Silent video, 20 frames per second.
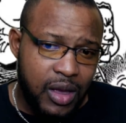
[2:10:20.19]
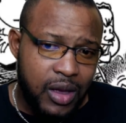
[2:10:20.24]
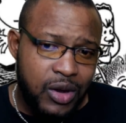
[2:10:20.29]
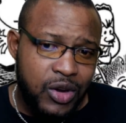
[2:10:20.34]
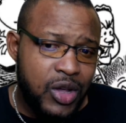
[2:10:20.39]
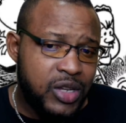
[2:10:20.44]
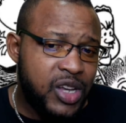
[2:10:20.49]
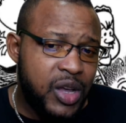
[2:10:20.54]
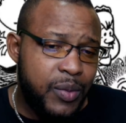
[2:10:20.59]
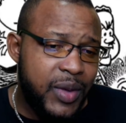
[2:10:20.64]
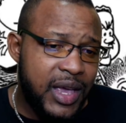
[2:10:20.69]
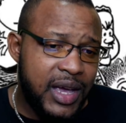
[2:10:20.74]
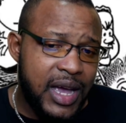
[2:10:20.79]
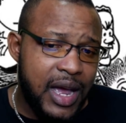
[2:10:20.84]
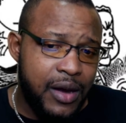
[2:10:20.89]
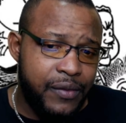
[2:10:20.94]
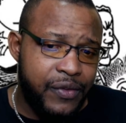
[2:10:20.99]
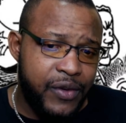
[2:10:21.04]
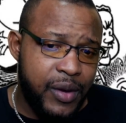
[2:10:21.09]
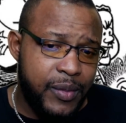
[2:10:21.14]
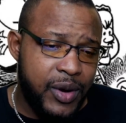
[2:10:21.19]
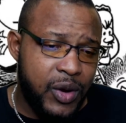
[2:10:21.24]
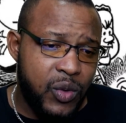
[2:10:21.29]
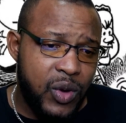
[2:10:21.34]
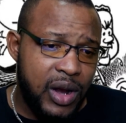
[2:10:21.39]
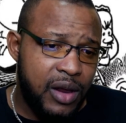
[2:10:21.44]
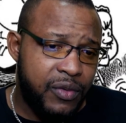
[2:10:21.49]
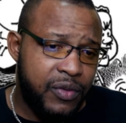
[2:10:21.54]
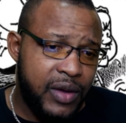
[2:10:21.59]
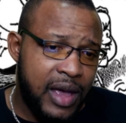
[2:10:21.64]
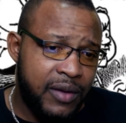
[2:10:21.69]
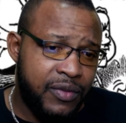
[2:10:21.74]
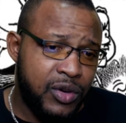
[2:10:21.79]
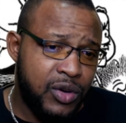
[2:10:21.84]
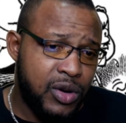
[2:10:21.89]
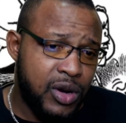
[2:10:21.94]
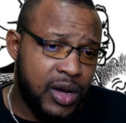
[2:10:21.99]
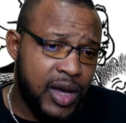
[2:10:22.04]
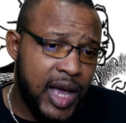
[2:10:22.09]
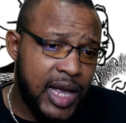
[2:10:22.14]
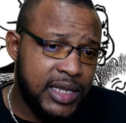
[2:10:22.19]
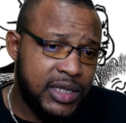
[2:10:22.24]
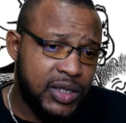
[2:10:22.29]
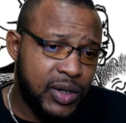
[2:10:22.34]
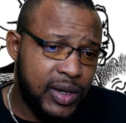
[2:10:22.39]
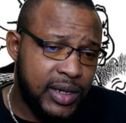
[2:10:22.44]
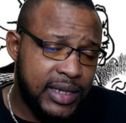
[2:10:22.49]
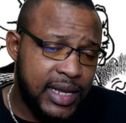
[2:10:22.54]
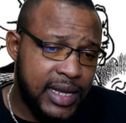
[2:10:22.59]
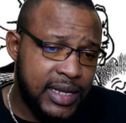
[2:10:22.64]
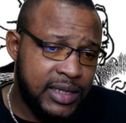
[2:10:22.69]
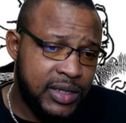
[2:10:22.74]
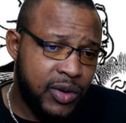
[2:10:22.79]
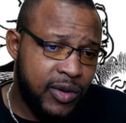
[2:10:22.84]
No Jamaican firm not qualify for no consultancy